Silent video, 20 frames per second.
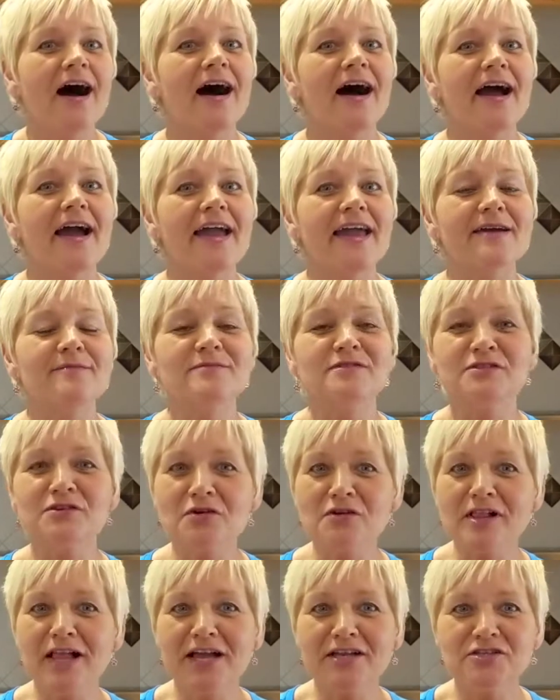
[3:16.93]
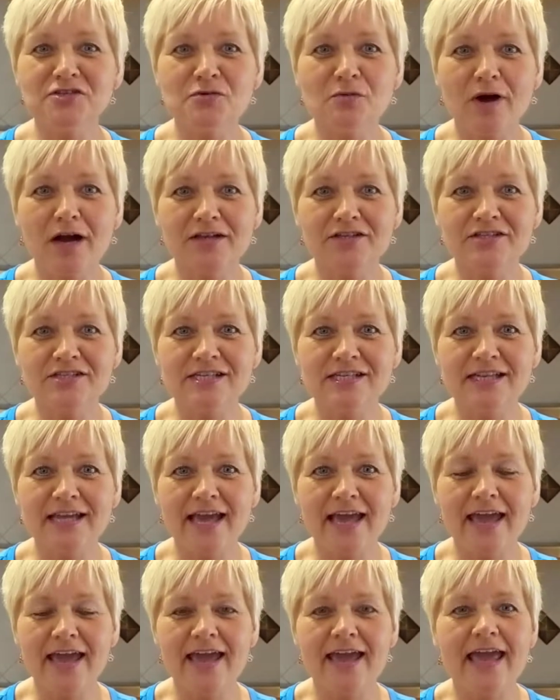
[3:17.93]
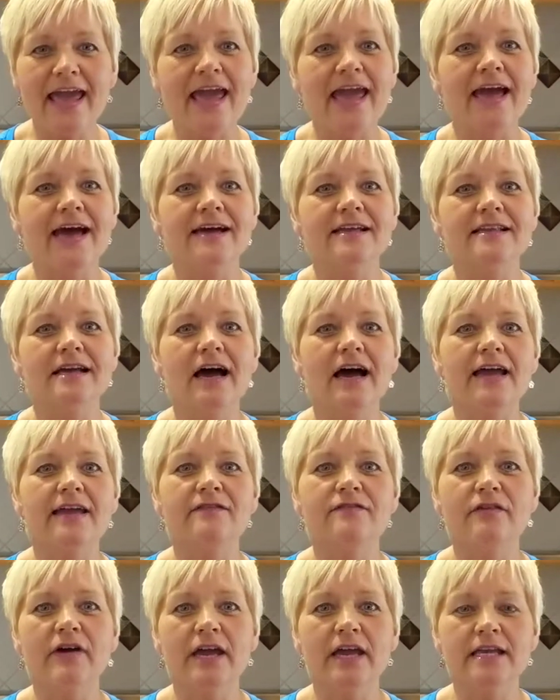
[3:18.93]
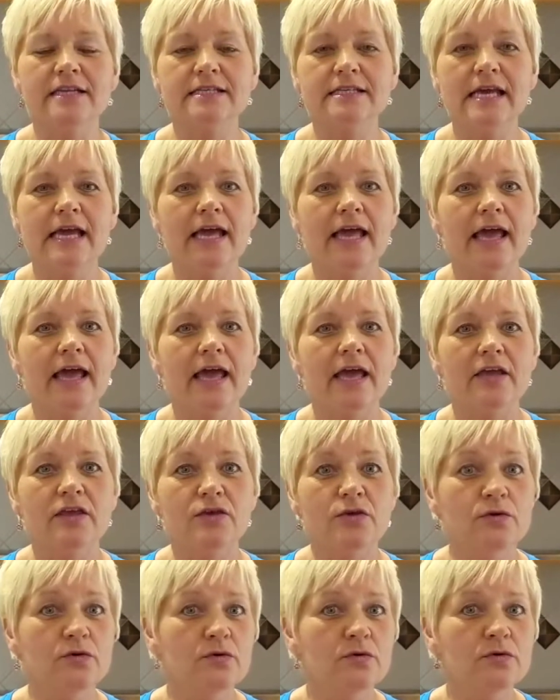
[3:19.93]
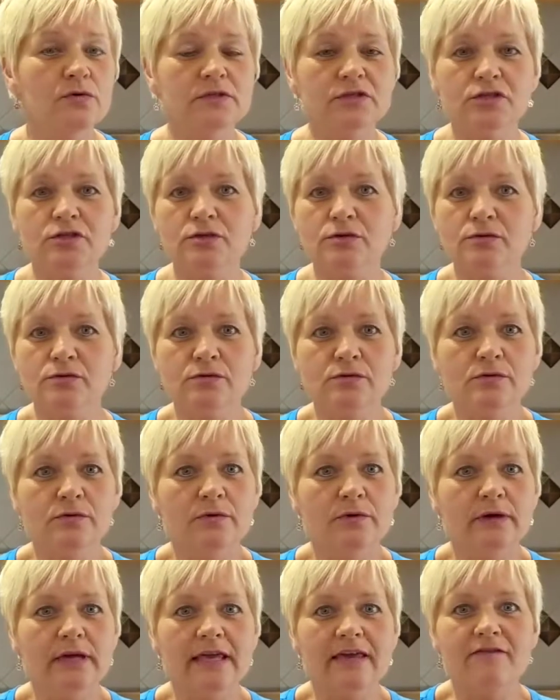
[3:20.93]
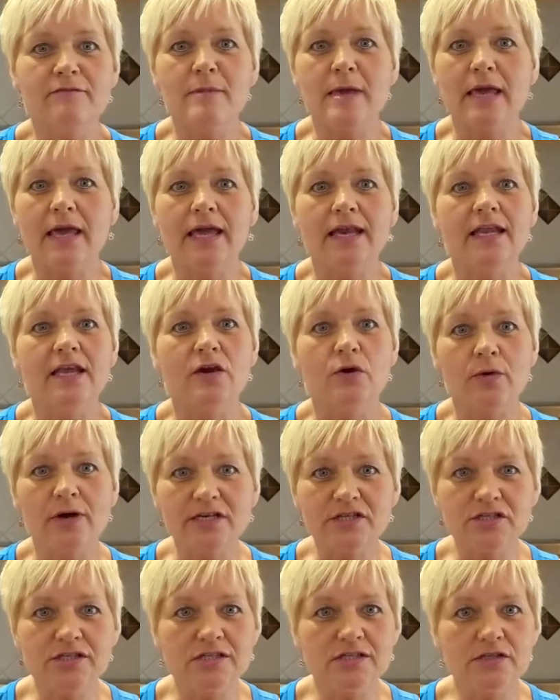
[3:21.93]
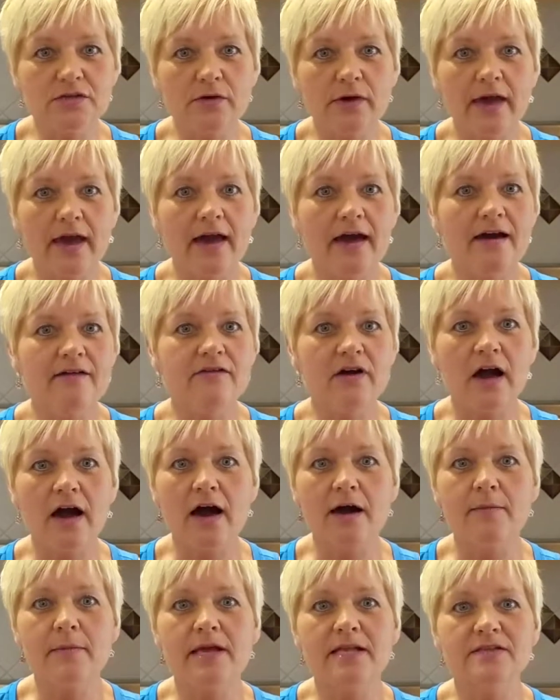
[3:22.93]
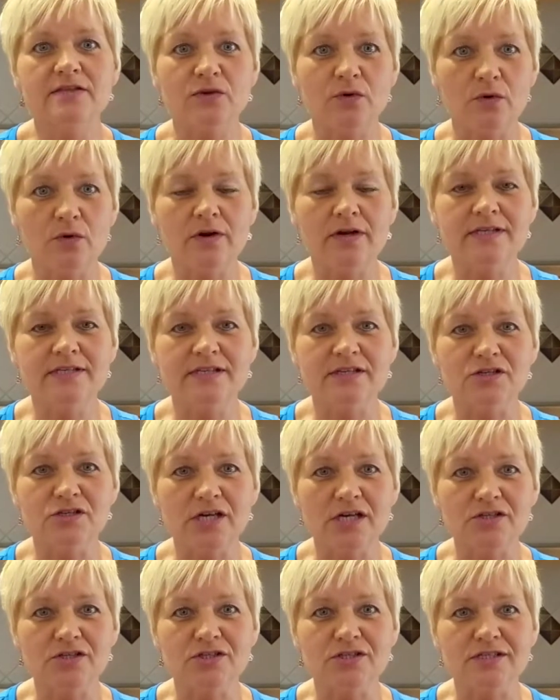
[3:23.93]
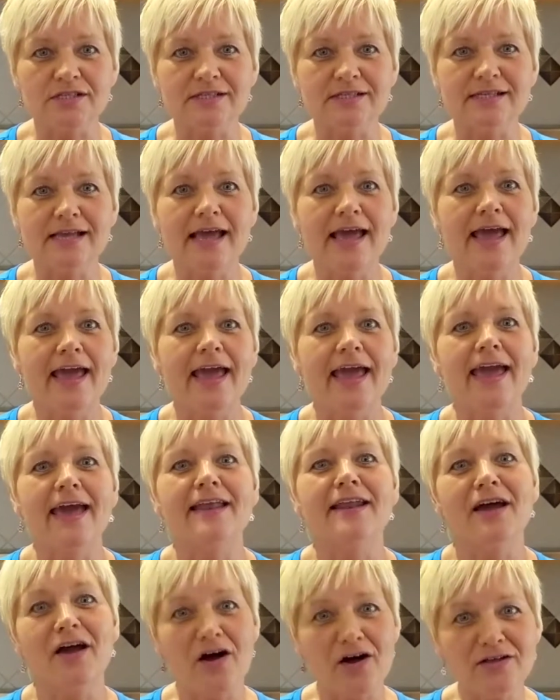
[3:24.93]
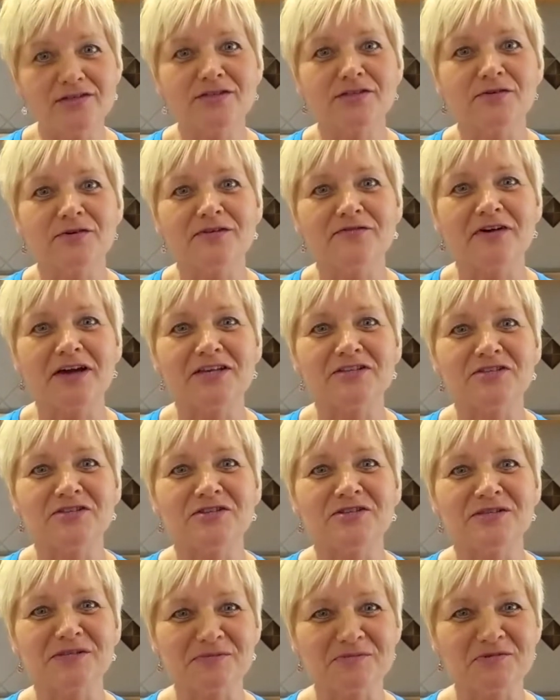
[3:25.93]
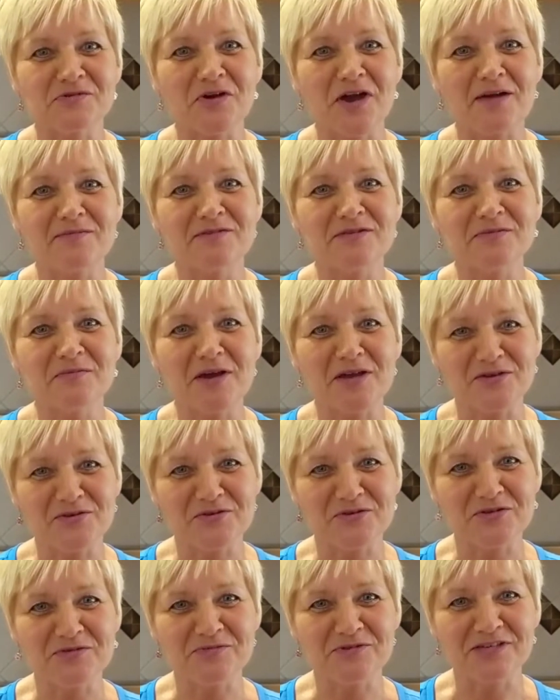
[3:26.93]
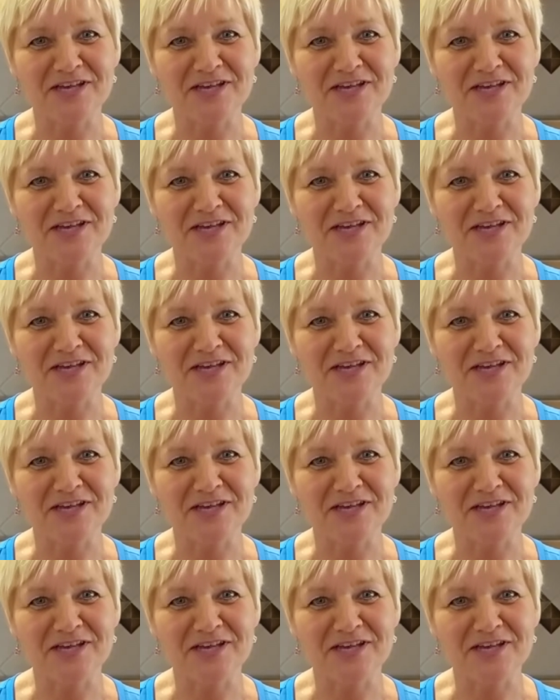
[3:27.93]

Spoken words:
I am so glad you watched today, and I invite you to give me any questions you have, comments, or suggestions, and I also invite you to subscribe to my YouTube